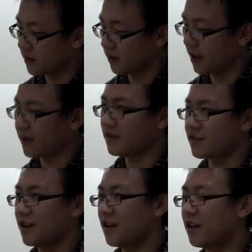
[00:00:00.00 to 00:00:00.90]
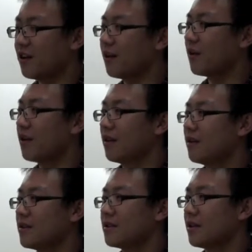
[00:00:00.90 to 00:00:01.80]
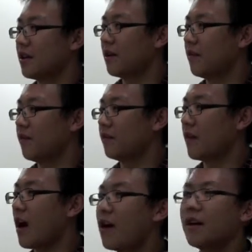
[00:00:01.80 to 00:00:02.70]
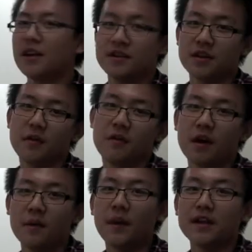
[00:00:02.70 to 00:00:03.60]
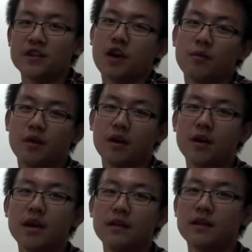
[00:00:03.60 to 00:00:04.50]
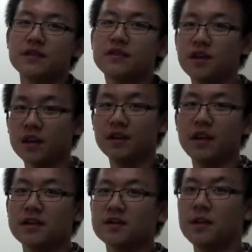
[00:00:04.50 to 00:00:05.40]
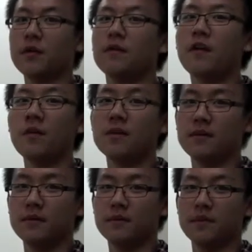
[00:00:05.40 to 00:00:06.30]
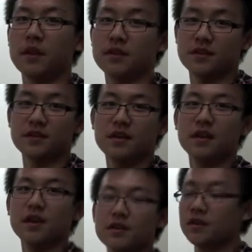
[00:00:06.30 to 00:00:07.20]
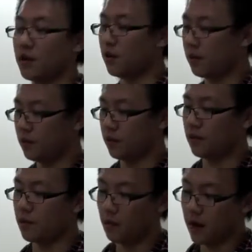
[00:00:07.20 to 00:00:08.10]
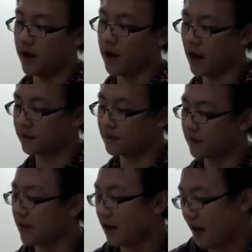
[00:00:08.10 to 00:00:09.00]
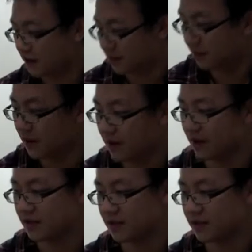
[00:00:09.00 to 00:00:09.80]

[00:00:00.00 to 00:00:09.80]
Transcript: like singer or just a artist of the Beijing Opera. They sing this, they perform this. So we have some connection with this.